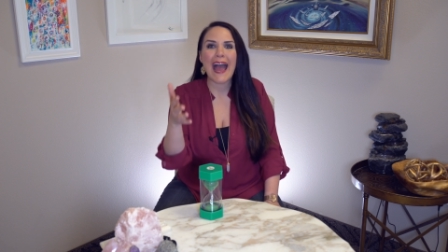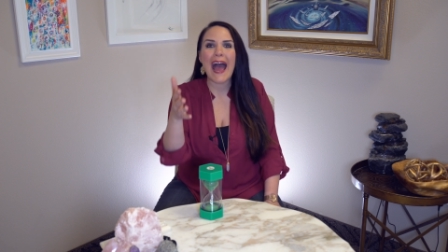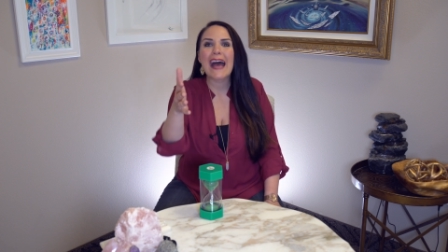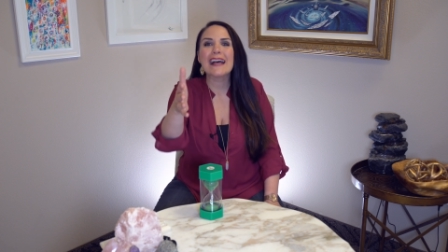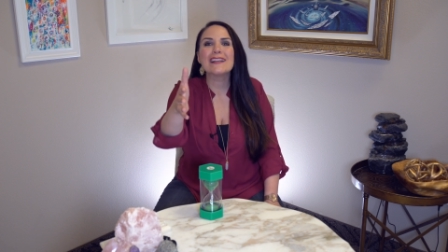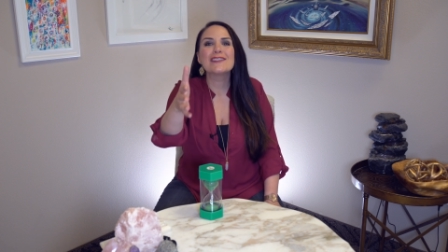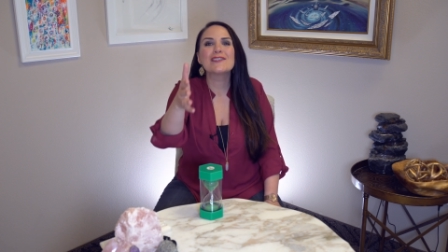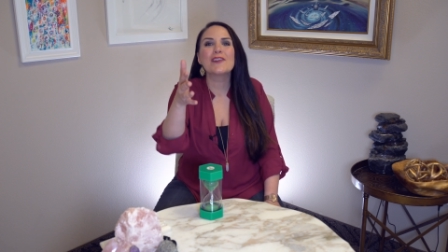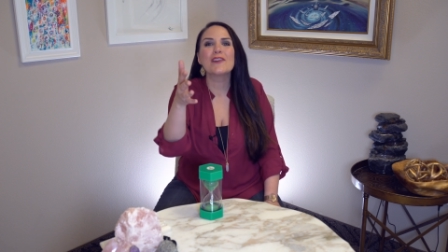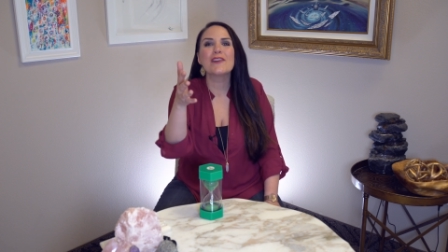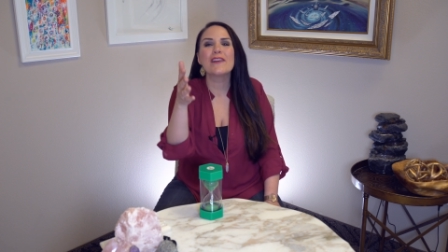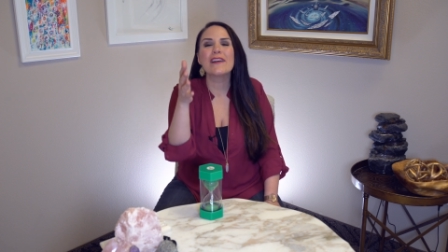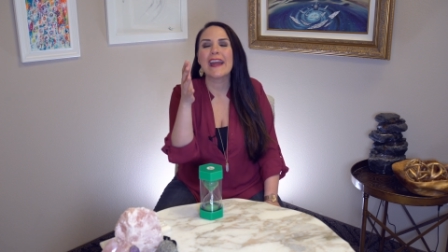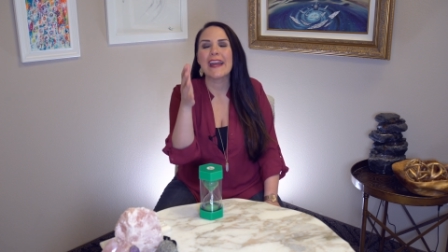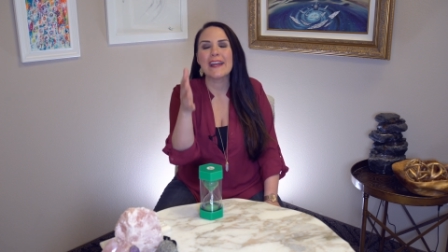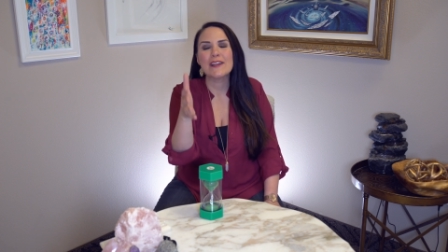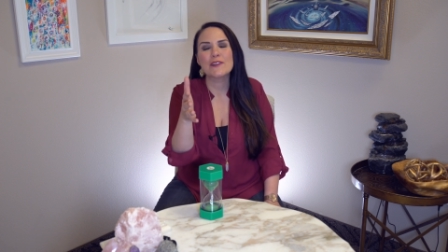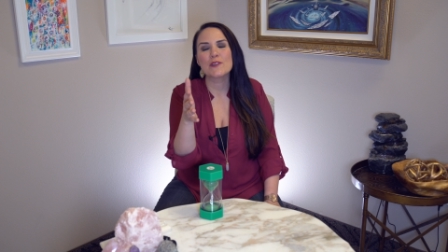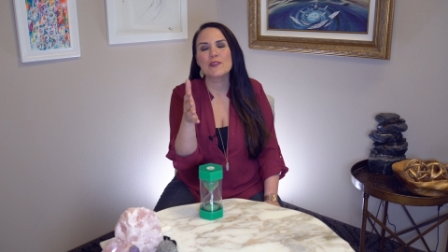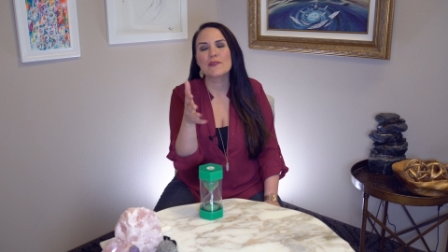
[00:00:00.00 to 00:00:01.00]
Ask your
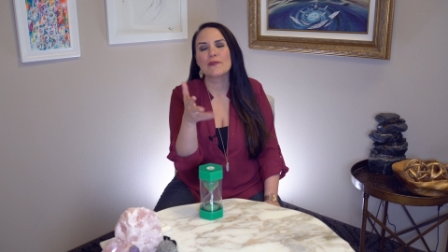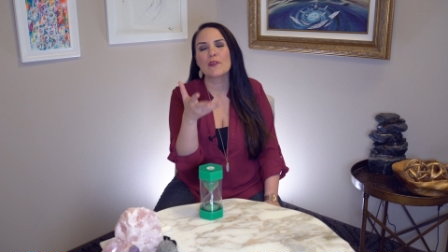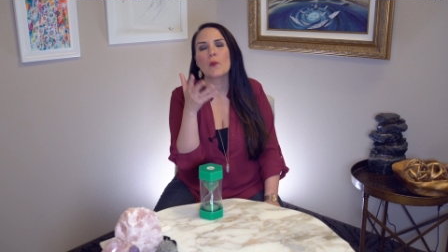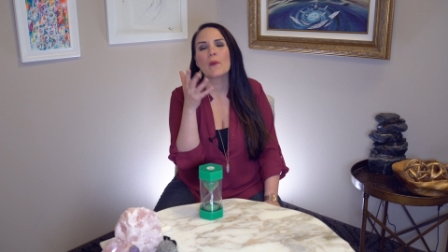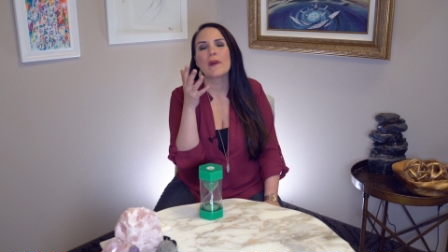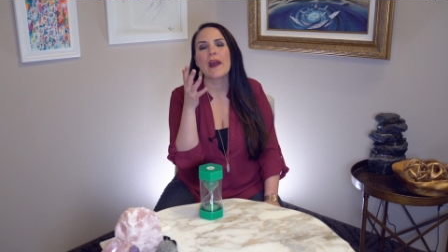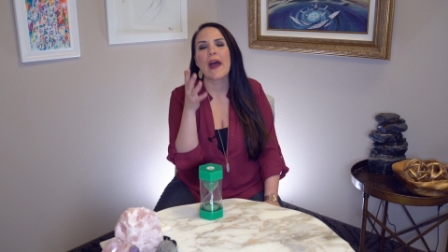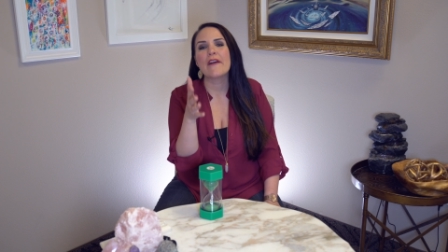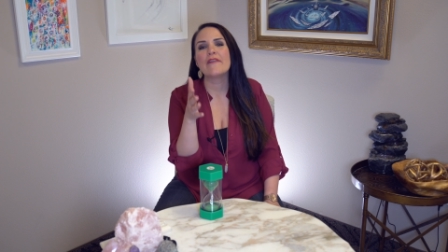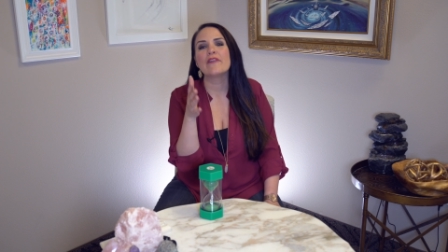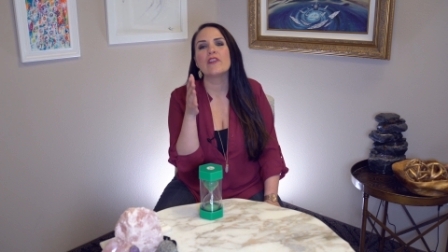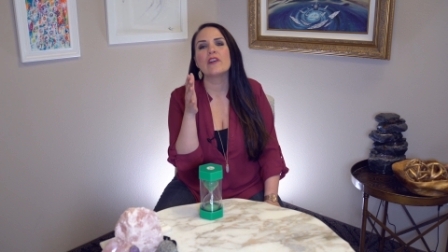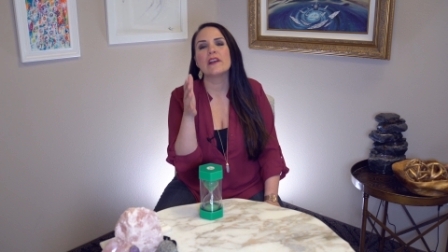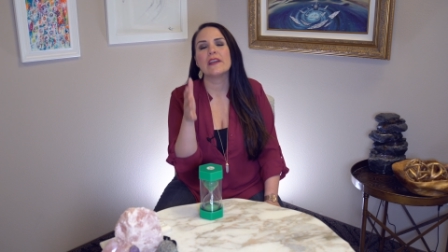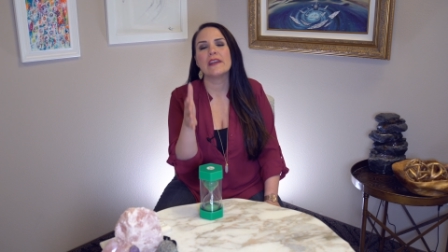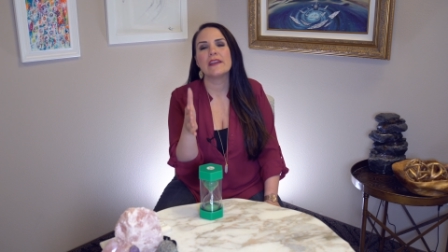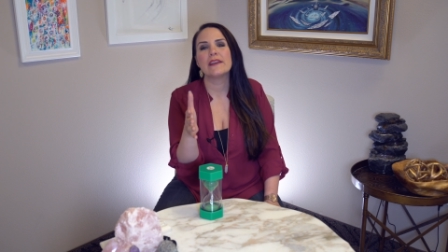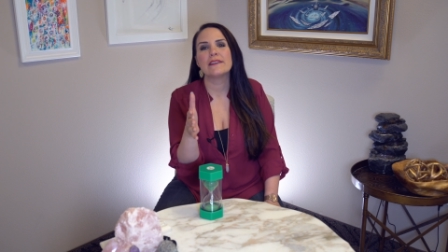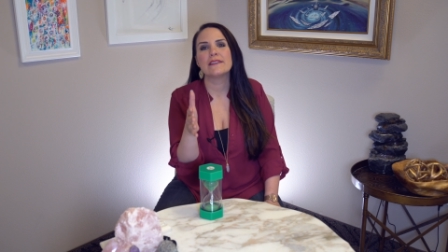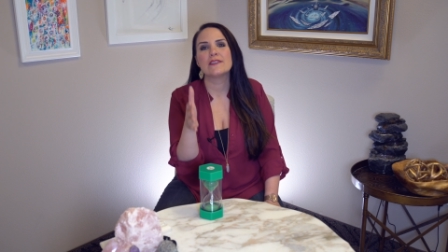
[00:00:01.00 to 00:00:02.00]
angels for whatever it
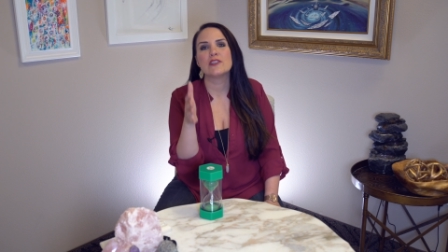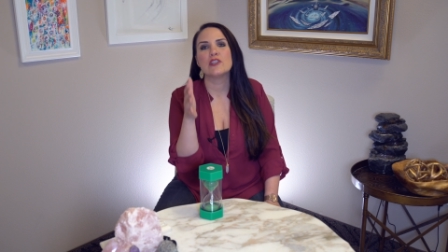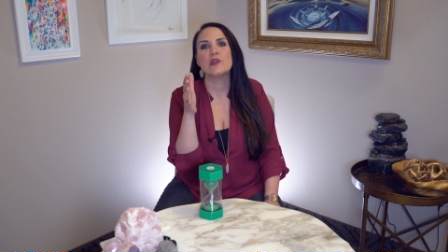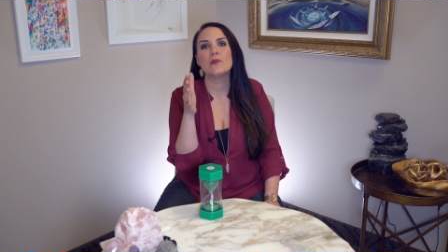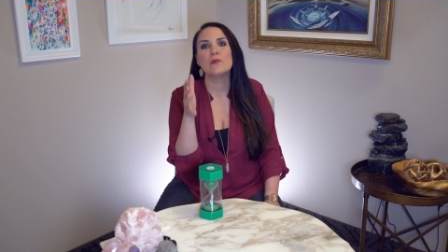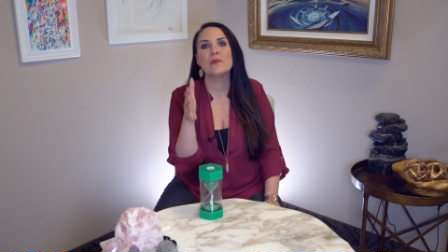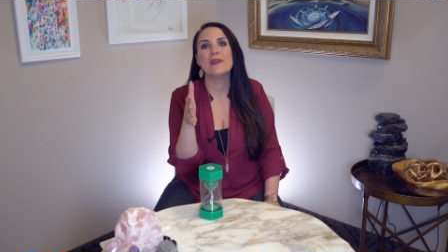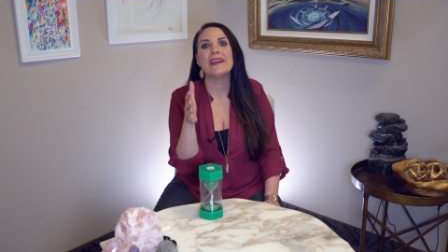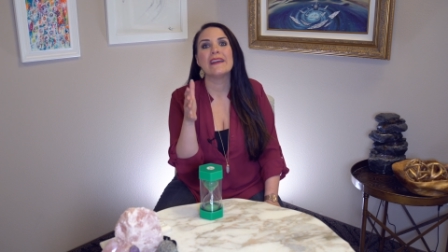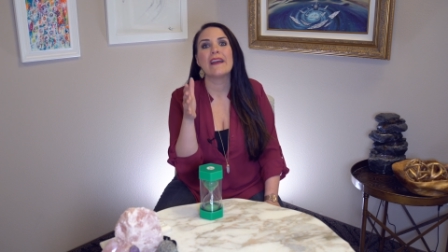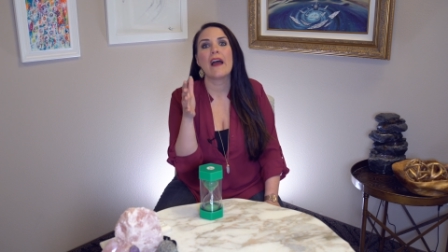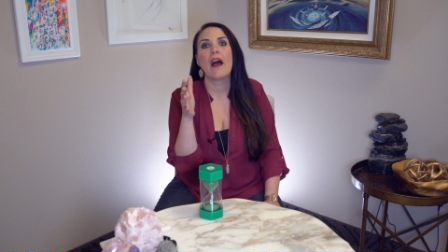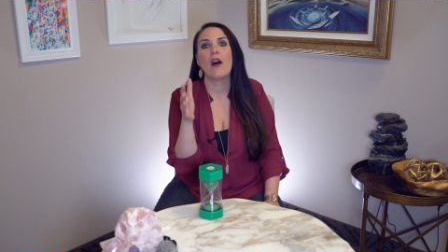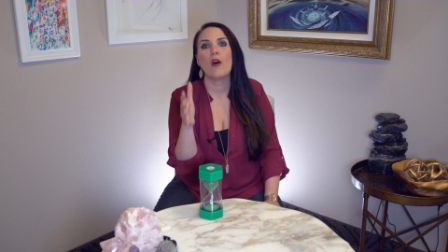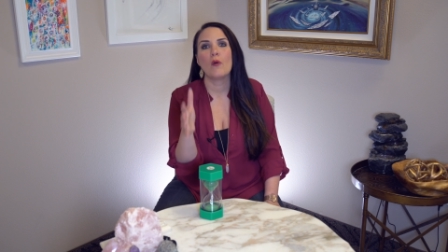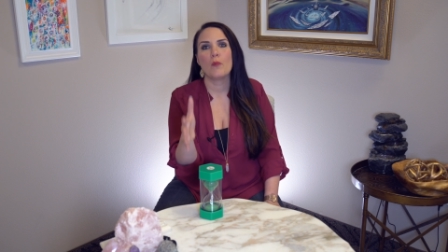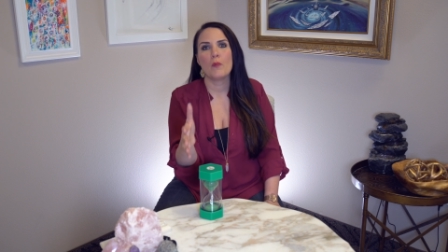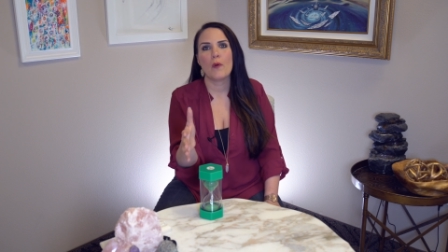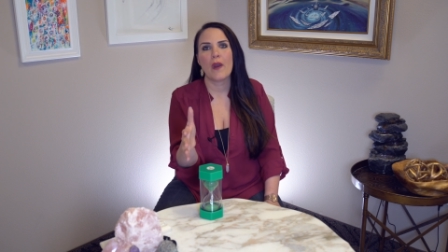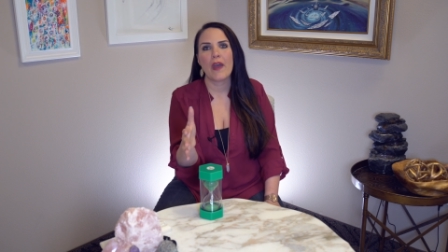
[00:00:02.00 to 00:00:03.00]
is you need
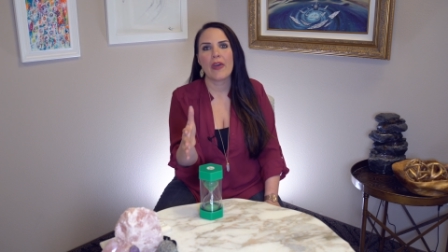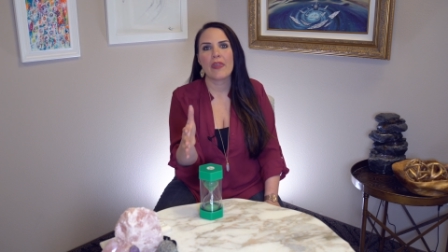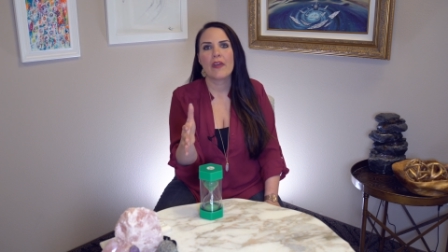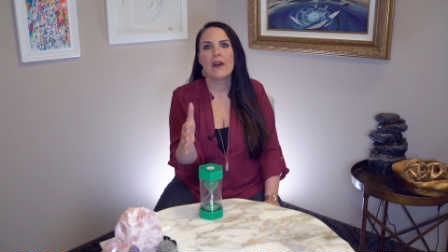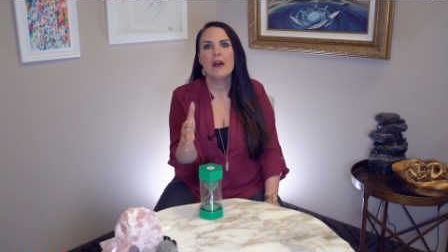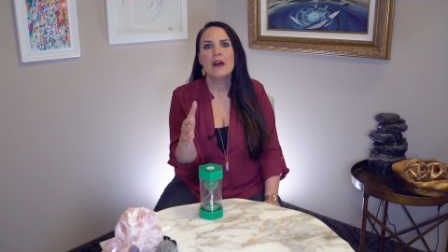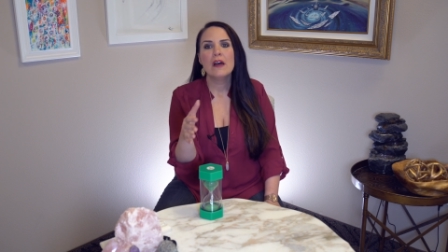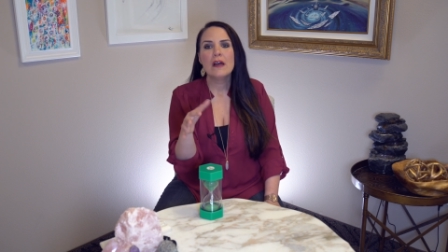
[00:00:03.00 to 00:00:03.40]
help with.